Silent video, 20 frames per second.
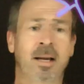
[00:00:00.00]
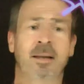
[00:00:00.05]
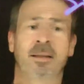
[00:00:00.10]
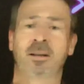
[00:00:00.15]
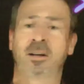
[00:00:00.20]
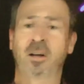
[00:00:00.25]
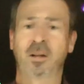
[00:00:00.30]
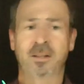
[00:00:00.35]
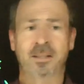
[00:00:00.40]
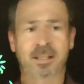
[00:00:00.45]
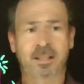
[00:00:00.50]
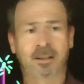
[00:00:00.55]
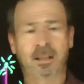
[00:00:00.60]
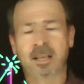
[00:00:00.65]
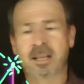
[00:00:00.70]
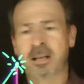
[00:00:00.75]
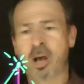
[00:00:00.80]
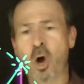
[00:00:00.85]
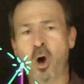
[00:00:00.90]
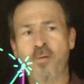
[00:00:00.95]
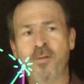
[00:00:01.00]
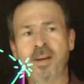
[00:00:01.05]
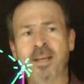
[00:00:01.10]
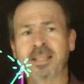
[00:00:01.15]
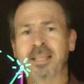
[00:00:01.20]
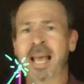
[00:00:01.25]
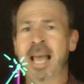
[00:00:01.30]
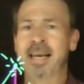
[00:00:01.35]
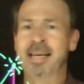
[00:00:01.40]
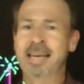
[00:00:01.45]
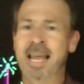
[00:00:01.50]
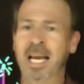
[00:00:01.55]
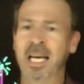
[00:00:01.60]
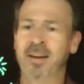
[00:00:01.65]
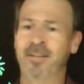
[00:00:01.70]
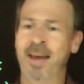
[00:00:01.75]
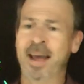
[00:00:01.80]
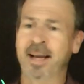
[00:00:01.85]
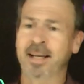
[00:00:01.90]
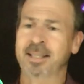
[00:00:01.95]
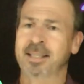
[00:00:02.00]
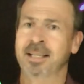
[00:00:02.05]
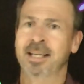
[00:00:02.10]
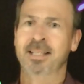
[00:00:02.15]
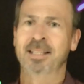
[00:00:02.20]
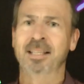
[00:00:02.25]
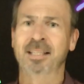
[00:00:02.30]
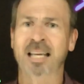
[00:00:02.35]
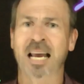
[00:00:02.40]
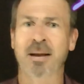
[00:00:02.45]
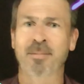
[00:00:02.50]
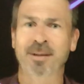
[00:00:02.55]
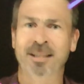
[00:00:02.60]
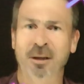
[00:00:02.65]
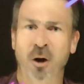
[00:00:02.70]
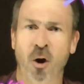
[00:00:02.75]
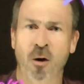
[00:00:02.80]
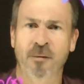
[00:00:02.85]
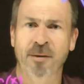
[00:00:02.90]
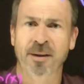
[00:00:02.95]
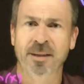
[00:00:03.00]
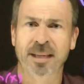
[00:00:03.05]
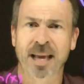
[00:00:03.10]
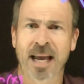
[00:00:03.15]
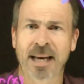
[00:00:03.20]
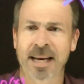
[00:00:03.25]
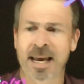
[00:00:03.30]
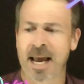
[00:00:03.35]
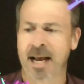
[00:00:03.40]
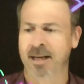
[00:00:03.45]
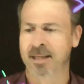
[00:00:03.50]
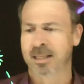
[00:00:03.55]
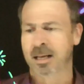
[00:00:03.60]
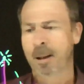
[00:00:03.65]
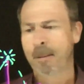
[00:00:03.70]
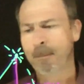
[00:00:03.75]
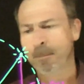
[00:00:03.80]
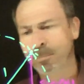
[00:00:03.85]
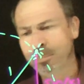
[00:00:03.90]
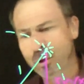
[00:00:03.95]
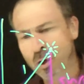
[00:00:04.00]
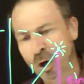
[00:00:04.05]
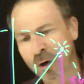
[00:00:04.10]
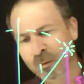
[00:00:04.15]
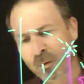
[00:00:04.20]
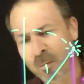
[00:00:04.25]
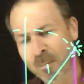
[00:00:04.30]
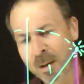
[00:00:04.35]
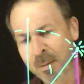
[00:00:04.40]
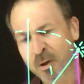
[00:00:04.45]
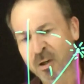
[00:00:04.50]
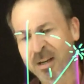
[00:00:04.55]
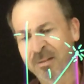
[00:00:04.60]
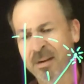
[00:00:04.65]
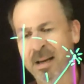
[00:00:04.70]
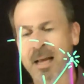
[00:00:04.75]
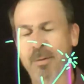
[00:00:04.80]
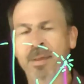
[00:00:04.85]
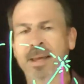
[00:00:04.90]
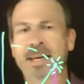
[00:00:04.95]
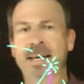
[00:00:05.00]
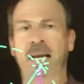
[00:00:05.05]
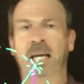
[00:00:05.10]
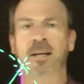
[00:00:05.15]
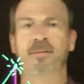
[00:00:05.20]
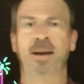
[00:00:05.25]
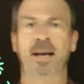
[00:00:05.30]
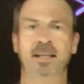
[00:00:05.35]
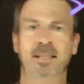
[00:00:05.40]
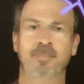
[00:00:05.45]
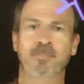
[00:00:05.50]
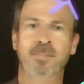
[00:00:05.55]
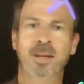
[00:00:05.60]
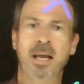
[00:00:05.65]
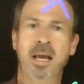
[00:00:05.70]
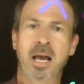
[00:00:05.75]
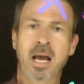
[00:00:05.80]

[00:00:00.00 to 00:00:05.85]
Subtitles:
The overness at negative x is the same as the overness at x. Beautiful. Maybe I should even label that negative x.